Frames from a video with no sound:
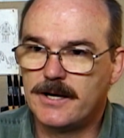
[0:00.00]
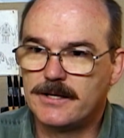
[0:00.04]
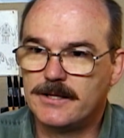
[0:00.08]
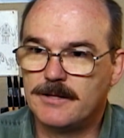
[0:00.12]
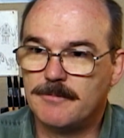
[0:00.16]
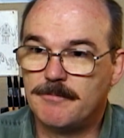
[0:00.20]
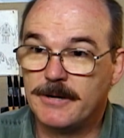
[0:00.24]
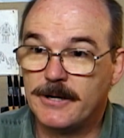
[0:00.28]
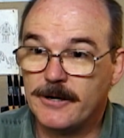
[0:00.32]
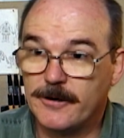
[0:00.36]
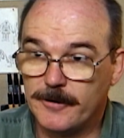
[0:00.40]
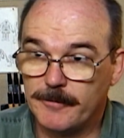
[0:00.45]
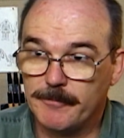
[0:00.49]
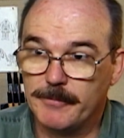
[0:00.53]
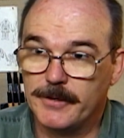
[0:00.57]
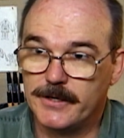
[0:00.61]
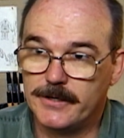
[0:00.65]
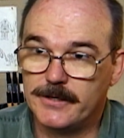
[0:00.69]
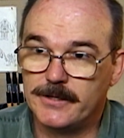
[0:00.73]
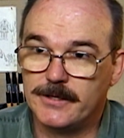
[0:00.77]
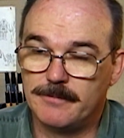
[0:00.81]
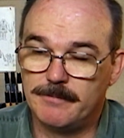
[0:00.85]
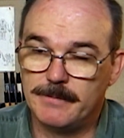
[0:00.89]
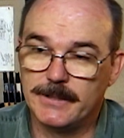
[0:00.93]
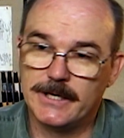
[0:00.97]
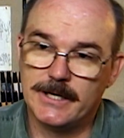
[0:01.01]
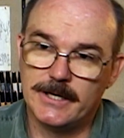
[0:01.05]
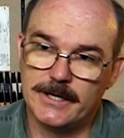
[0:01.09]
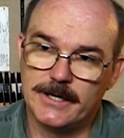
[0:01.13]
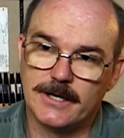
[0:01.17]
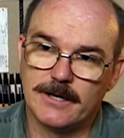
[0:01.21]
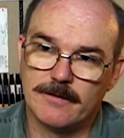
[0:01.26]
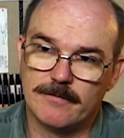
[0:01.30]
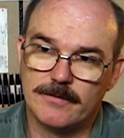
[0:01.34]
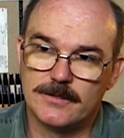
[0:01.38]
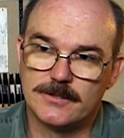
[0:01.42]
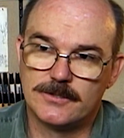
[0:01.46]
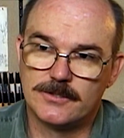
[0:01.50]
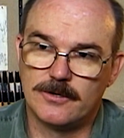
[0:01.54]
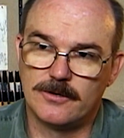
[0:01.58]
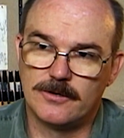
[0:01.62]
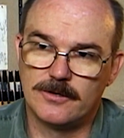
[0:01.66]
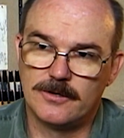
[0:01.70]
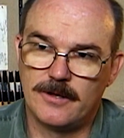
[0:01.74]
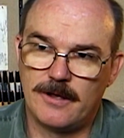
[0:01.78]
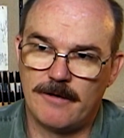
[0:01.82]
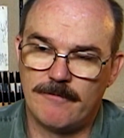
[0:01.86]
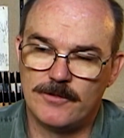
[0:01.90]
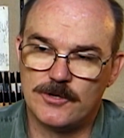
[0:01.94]
the pyramid at the beginning of
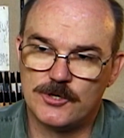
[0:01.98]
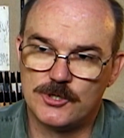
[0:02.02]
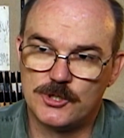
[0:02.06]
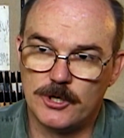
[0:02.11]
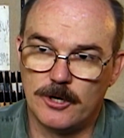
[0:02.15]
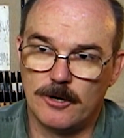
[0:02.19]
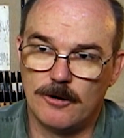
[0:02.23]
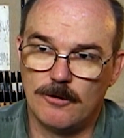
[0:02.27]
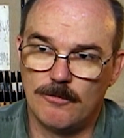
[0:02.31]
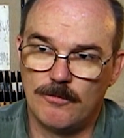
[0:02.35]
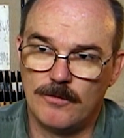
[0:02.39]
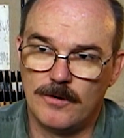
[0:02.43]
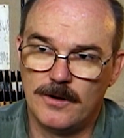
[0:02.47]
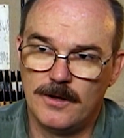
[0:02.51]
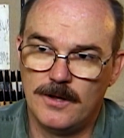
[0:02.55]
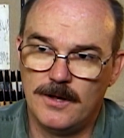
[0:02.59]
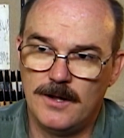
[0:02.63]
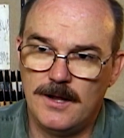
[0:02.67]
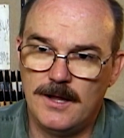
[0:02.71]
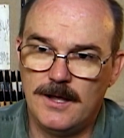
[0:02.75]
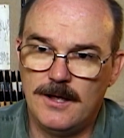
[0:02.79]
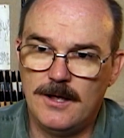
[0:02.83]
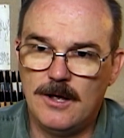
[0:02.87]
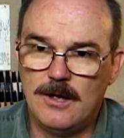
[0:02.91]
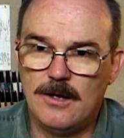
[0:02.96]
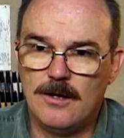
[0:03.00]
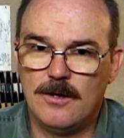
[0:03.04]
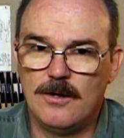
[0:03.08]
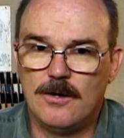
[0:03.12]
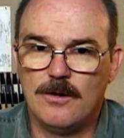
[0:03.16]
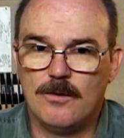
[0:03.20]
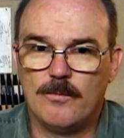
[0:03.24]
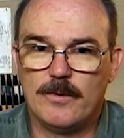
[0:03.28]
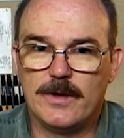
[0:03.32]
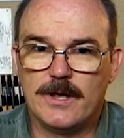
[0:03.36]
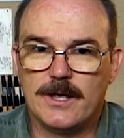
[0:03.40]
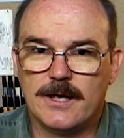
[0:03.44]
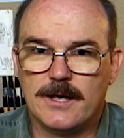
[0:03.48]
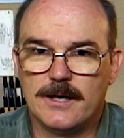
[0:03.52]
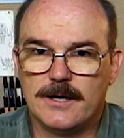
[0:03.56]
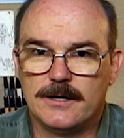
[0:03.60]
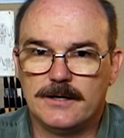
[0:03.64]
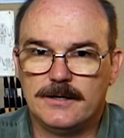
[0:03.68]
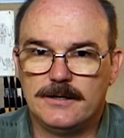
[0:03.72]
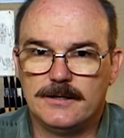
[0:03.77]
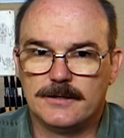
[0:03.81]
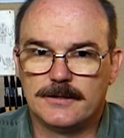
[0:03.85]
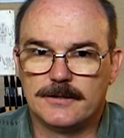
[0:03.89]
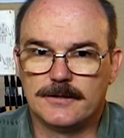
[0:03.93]
the show. We
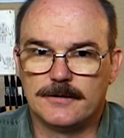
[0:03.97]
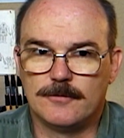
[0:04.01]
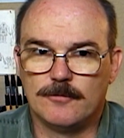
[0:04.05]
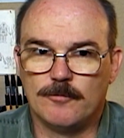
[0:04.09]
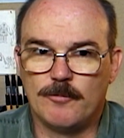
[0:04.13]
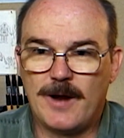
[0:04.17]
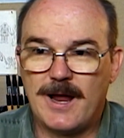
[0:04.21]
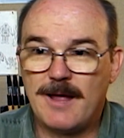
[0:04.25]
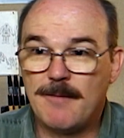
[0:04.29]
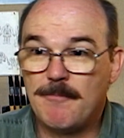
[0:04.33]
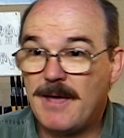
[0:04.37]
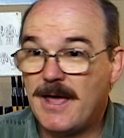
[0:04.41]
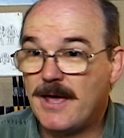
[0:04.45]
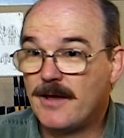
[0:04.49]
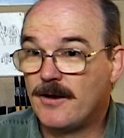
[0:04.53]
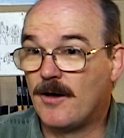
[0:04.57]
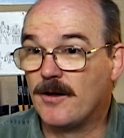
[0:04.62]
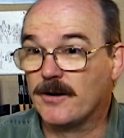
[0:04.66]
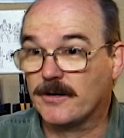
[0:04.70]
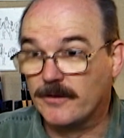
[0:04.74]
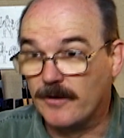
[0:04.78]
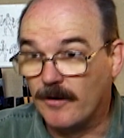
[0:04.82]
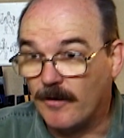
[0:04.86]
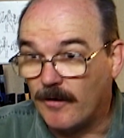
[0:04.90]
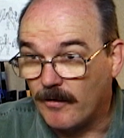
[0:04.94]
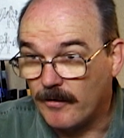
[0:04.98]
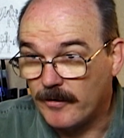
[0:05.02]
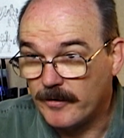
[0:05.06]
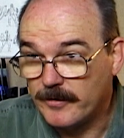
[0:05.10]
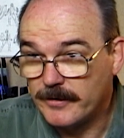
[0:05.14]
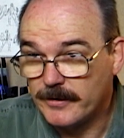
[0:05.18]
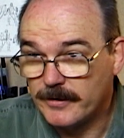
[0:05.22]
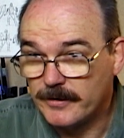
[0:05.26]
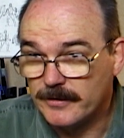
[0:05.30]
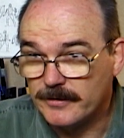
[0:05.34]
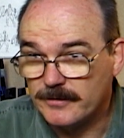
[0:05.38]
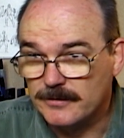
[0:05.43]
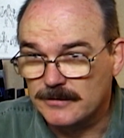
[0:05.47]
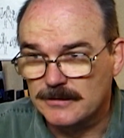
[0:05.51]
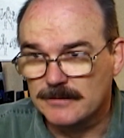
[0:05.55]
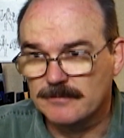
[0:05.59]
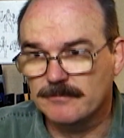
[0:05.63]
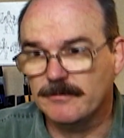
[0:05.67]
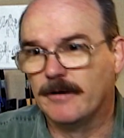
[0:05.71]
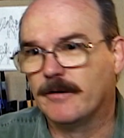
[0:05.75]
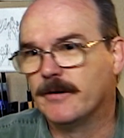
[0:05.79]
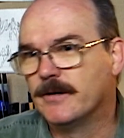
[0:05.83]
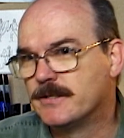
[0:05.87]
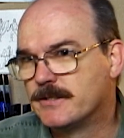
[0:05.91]
had Ram Man on guard,
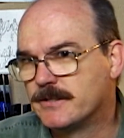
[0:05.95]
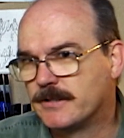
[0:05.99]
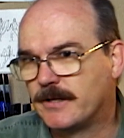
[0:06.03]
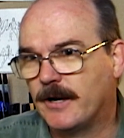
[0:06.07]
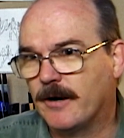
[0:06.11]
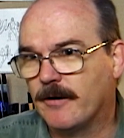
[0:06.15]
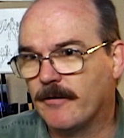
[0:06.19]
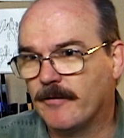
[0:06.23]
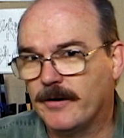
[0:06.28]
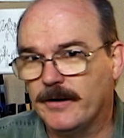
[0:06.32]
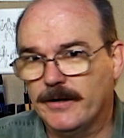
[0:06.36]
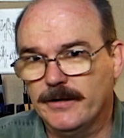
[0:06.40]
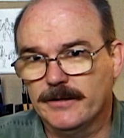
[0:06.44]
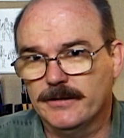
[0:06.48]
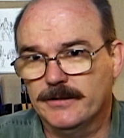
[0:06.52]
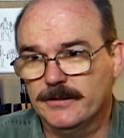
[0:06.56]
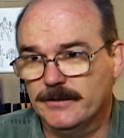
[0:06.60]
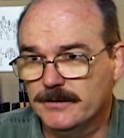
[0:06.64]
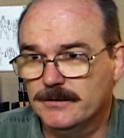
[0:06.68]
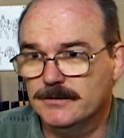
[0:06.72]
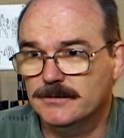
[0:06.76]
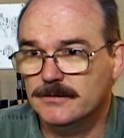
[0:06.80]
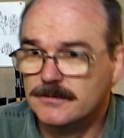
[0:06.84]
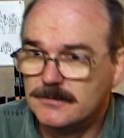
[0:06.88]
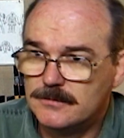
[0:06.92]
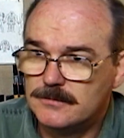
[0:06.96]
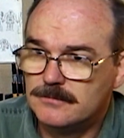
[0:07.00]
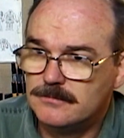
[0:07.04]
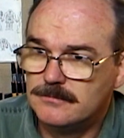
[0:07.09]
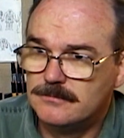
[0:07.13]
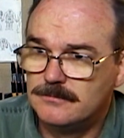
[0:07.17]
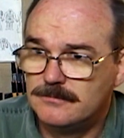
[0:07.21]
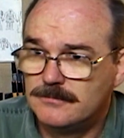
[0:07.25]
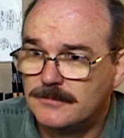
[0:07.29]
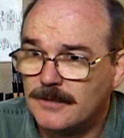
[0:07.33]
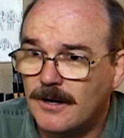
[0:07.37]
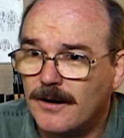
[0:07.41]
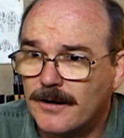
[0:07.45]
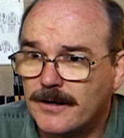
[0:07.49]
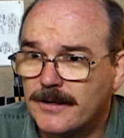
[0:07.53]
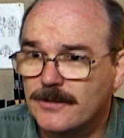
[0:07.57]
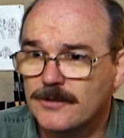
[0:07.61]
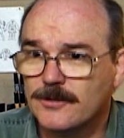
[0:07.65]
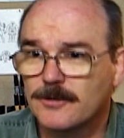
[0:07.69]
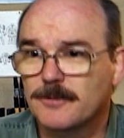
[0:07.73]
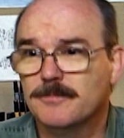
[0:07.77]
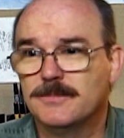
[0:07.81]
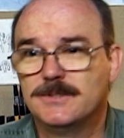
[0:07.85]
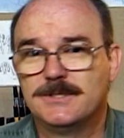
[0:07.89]
very scary, and he's talking
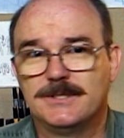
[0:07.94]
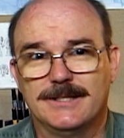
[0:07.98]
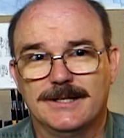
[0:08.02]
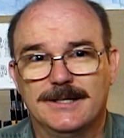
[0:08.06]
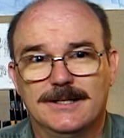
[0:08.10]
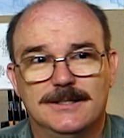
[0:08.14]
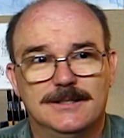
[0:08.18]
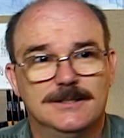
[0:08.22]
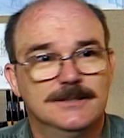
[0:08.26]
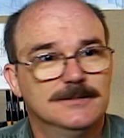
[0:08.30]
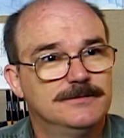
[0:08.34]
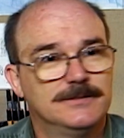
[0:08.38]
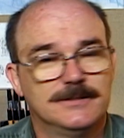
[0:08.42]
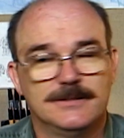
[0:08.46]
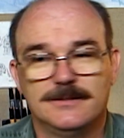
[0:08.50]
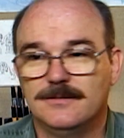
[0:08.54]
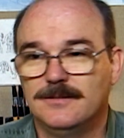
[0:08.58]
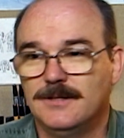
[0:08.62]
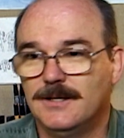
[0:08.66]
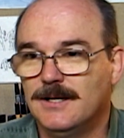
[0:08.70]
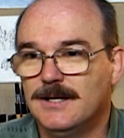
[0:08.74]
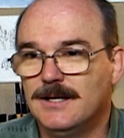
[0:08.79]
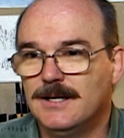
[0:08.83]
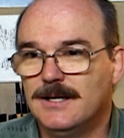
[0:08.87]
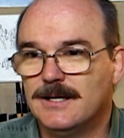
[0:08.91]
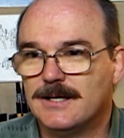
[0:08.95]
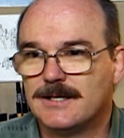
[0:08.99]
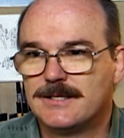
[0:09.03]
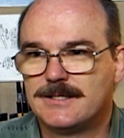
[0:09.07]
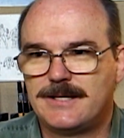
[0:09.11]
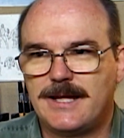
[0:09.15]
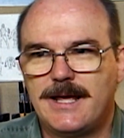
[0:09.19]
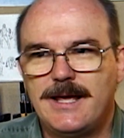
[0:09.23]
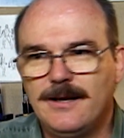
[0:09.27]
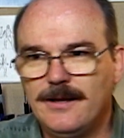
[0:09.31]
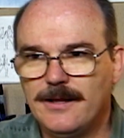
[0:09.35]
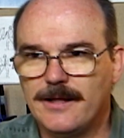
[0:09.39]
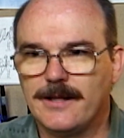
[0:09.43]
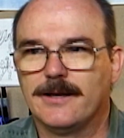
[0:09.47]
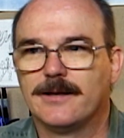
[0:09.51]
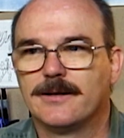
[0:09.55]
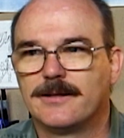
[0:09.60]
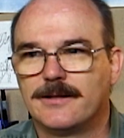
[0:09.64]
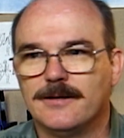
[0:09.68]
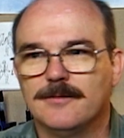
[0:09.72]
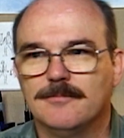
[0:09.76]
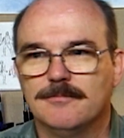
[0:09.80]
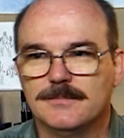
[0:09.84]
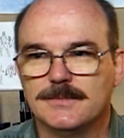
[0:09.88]
to himself, and Stanlan
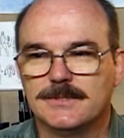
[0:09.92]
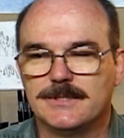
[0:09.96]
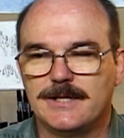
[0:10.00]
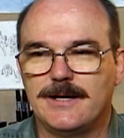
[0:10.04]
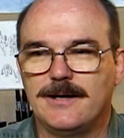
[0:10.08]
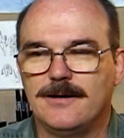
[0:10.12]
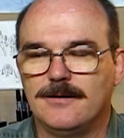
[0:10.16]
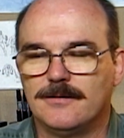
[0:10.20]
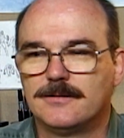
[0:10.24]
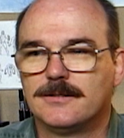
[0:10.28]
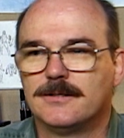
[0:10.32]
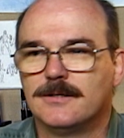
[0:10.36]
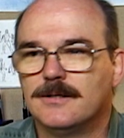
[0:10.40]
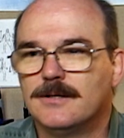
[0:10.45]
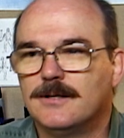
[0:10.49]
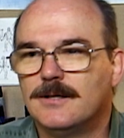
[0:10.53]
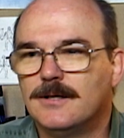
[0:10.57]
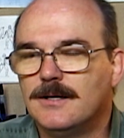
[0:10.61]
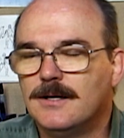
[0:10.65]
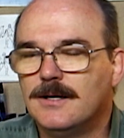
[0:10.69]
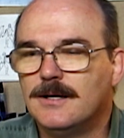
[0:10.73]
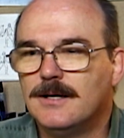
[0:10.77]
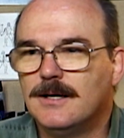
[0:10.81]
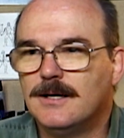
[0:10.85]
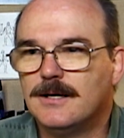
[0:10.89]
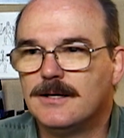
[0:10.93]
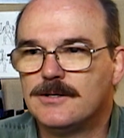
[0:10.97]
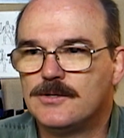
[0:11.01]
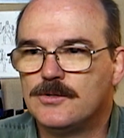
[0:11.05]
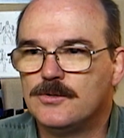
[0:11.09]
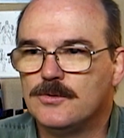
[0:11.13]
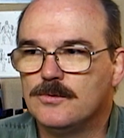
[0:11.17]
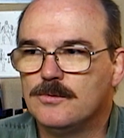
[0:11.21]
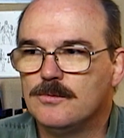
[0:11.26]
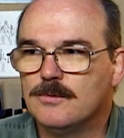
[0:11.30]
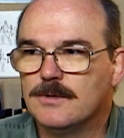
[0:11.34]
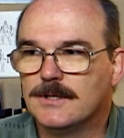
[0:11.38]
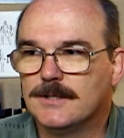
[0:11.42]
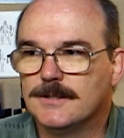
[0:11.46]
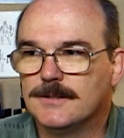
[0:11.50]
comes out to